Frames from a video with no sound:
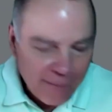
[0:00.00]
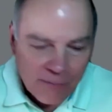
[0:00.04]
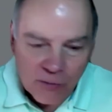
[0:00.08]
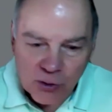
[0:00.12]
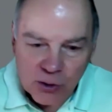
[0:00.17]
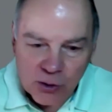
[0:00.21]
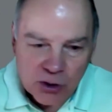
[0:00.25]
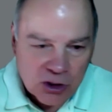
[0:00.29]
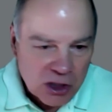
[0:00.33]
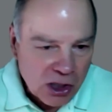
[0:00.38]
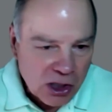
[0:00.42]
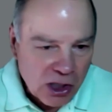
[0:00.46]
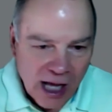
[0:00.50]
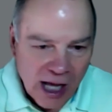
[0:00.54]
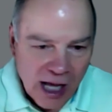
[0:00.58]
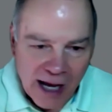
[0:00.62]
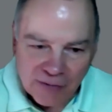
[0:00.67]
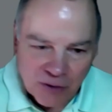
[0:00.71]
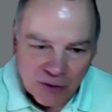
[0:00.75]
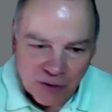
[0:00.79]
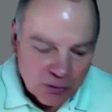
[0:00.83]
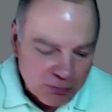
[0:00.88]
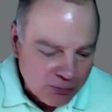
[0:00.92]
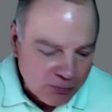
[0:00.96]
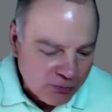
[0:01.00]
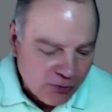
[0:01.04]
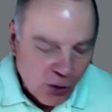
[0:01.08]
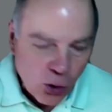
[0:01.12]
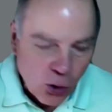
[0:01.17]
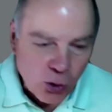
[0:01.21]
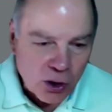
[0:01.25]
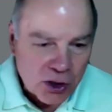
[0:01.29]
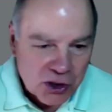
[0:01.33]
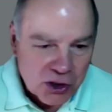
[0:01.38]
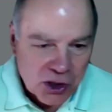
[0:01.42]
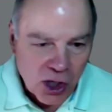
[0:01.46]
you still have to
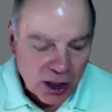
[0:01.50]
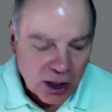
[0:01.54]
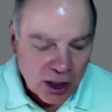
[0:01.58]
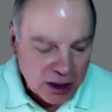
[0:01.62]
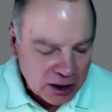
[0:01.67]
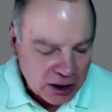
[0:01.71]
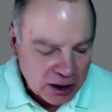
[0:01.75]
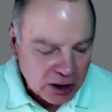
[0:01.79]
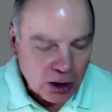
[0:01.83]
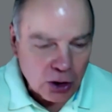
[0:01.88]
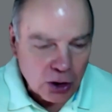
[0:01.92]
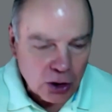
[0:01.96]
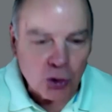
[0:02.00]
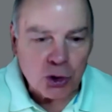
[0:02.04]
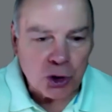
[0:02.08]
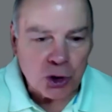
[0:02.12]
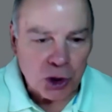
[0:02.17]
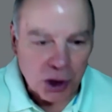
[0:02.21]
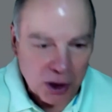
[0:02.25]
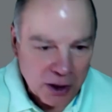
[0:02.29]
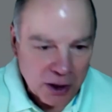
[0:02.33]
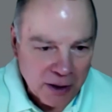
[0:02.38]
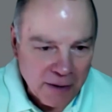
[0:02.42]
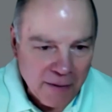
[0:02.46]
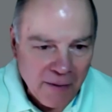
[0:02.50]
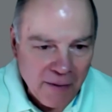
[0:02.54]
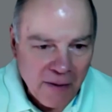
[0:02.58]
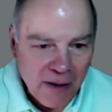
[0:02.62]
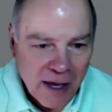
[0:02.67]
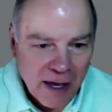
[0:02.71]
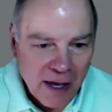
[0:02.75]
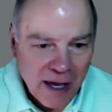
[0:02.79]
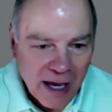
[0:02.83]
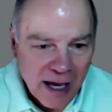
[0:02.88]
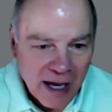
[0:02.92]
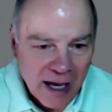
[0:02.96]
focus on inclusion
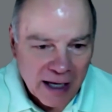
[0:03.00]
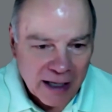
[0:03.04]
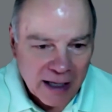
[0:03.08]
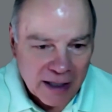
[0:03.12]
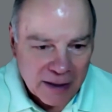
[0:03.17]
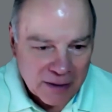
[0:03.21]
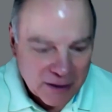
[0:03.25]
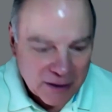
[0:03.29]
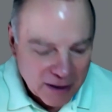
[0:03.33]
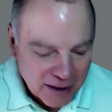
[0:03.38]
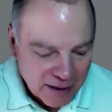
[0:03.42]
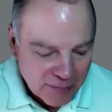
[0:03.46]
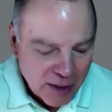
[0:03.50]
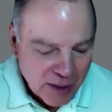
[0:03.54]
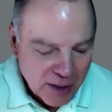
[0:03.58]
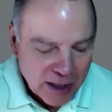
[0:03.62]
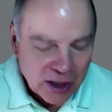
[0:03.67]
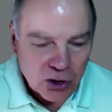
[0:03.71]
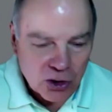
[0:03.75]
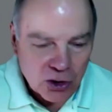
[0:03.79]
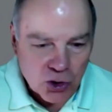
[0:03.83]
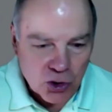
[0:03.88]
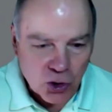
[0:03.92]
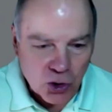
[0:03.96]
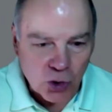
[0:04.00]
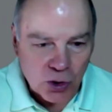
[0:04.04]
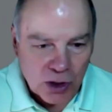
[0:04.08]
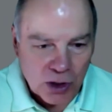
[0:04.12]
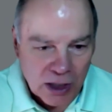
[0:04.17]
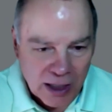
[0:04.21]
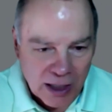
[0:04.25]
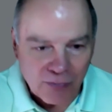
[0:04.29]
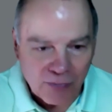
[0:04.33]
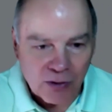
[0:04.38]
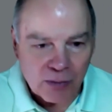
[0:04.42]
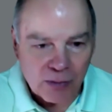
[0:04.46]
and making sure that
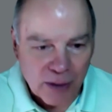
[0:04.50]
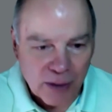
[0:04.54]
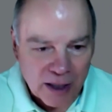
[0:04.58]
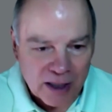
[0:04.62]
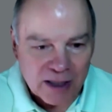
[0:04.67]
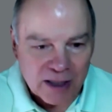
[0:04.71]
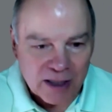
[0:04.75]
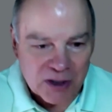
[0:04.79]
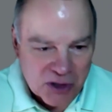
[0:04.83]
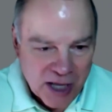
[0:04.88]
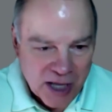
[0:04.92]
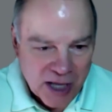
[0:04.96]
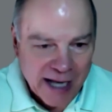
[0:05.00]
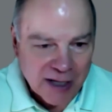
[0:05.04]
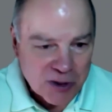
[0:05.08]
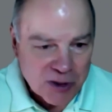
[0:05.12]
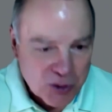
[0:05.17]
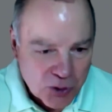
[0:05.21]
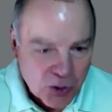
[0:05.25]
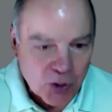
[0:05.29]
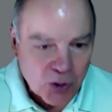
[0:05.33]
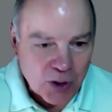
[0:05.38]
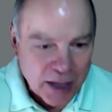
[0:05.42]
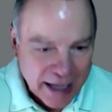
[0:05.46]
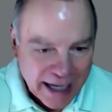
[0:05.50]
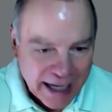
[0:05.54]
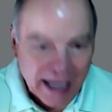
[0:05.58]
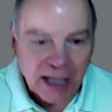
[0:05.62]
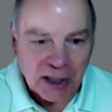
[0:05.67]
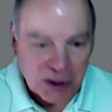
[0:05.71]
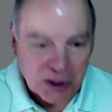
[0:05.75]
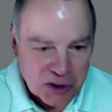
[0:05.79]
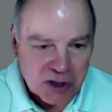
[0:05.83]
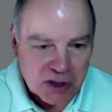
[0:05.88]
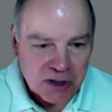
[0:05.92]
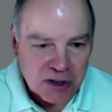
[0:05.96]
everybody is asked to
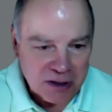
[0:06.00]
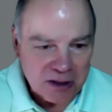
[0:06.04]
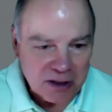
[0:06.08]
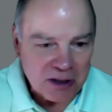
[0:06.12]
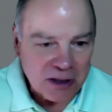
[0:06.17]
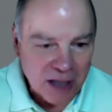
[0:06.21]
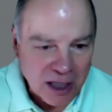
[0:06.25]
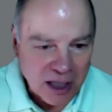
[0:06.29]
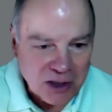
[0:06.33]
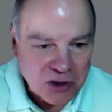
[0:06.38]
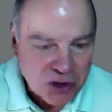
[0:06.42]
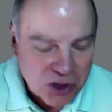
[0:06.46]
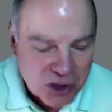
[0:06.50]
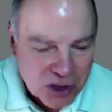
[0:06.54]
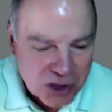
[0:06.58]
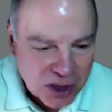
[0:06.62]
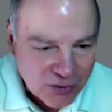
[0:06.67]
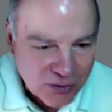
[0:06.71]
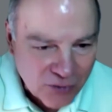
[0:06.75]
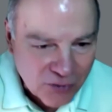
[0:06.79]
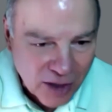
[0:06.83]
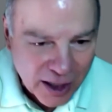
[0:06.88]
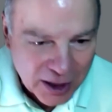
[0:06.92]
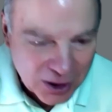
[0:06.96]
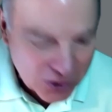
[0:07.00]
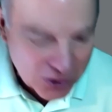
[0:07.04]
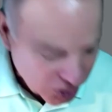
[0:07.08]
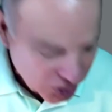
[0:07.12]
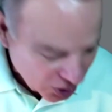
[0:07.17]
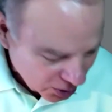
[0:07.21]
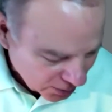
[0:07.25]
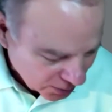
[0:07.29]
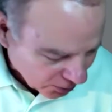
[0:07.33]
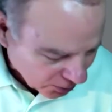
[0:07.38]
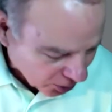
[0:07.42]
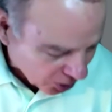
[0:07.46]
dance, not just invited
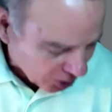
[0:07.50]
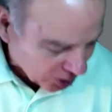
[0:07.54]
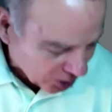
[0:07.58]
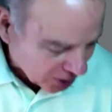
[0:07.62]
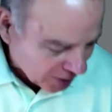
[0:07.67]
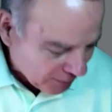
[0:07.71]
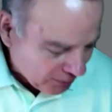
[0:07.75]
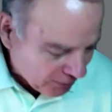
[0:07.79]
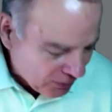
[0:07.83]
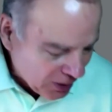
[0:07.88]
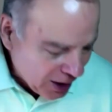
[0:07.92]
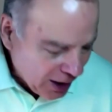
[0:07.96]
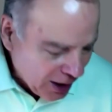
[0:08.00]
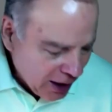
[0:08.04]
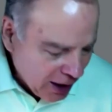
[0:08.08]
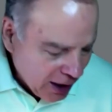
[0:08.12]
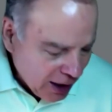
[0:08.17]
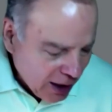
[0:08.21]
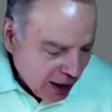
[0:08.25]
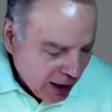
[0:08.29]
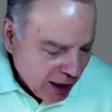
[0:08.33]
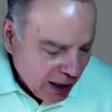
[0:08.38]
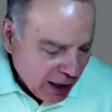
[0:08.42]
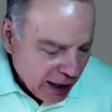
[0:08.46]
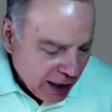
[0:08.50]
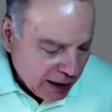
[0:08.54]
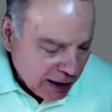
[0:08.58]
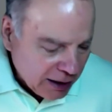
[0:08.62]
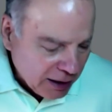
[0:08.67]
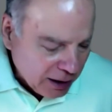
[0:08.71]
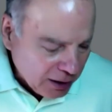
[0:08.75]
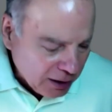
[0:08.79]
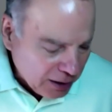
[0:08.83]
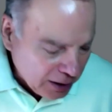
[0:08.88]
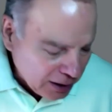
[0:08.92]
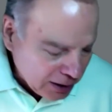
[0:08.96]
to the party. And
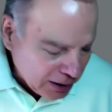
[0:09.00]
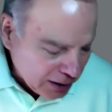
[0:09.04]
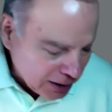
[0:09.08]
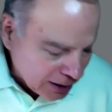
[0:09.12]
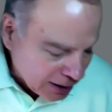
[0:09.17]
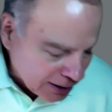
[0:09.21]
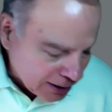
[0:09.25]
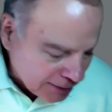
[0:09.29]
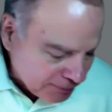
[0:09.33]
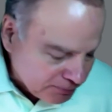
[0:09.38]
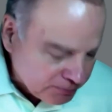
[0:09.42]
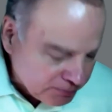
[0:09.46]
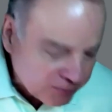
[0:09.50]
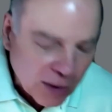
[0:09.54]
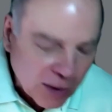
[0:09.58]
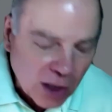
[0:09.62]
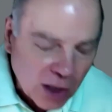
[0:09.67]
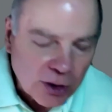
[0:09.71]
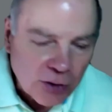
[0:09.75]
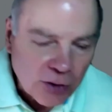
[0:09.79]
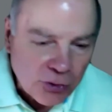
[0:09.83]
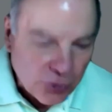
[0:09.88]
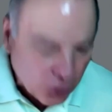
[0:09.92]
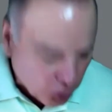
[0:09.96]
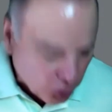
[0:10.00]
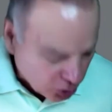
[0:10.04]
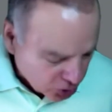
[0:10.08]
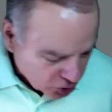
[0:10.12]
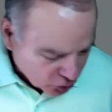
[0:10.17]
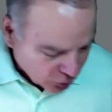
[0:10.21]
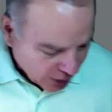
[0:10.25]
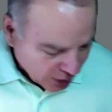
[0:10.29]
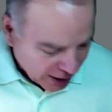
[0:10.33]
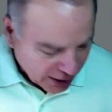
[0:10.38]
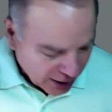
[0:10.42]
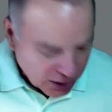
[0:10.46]
then the third
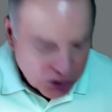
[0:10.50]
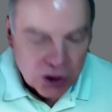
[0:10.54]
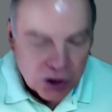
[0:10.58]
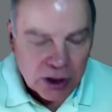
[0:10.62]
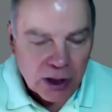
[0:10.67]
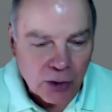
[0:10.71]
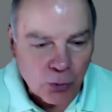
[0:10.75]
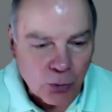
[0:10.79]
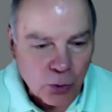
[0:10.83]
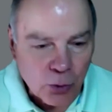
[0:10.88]
strategy that